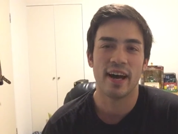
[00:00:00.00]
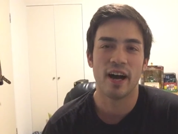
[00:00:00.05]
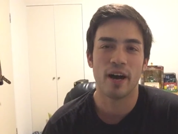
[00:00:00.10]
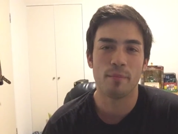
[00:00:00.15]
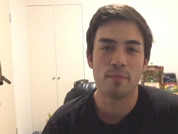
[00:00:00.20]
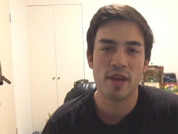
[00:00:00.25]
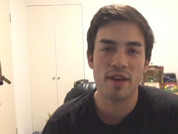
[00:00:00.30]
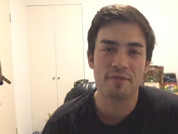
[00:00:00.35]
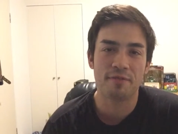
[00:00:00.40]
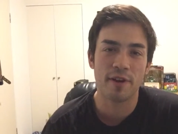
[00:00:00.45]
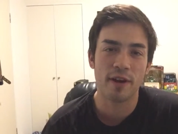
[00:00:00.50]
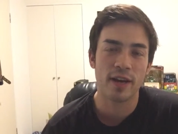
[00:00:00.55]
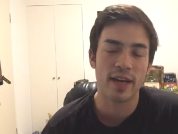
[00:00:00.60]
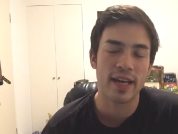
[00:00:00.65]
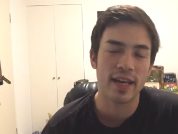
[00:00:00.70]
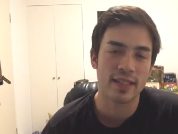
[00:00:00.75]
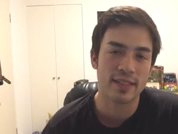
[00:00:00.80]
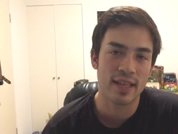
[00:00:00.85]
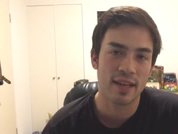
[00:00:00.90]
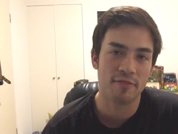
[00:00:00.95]
um, if you're an
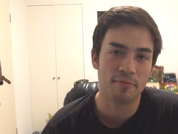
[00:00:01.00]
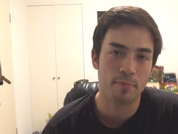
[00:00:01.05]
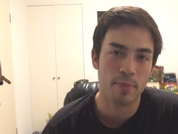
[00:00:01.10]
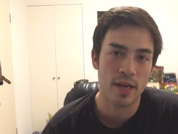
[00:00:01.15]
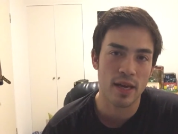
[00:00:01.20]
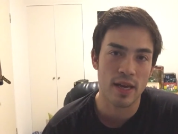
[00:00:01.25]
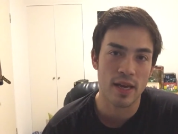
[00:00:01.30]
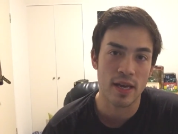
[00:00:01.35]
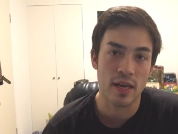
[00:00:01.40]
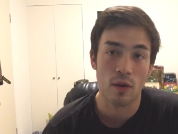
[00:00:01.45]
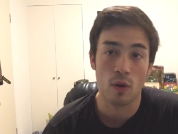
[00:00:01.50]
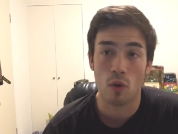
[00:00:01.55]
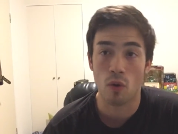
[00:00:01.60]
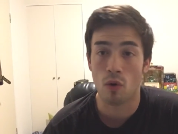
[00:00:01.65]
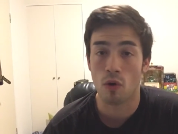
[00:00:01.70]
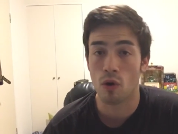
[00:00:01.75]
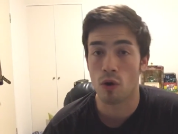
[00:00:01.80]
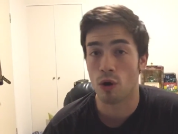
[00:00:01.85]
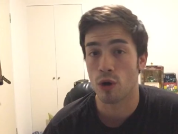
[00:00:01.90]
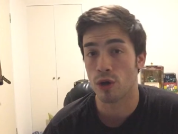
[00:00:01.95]
ESFP
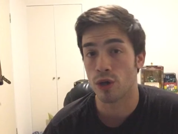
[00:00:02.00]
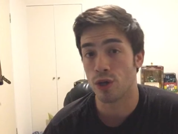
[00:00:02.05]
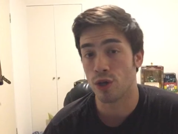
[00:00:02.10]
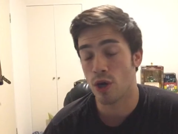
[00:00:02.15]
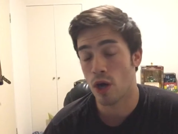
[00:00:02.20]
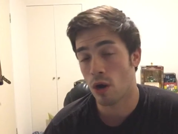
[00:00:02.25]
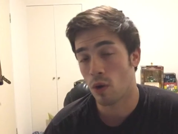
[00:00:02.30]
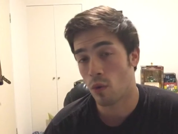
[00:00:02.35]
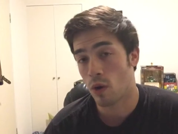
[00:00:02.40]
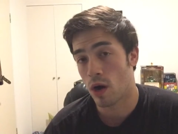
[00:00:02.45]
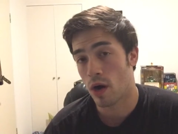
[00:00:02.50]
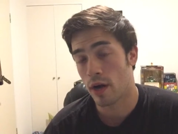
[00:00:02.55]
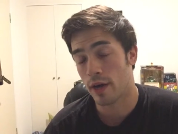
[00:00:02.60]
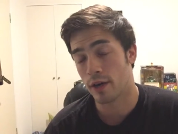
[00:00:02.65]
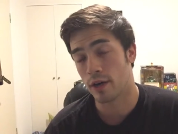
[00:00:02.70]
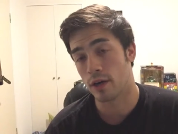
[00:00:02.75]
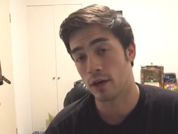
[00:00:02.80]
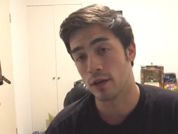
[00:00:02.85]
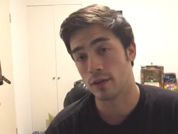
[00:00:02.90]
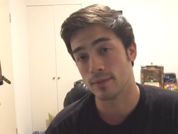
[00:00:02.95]
or you know
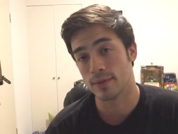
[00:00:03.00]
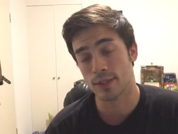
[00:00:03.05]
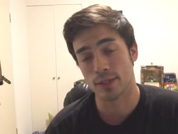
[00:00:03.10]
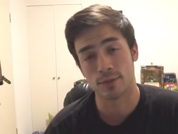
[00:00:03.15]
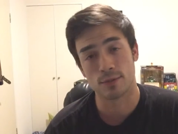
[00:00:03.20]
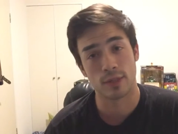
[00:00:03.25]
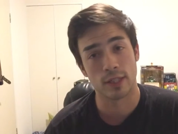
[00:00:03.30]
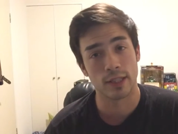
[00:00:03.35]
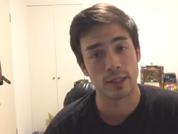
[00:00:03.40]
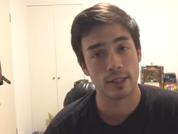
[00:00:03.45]
one or just want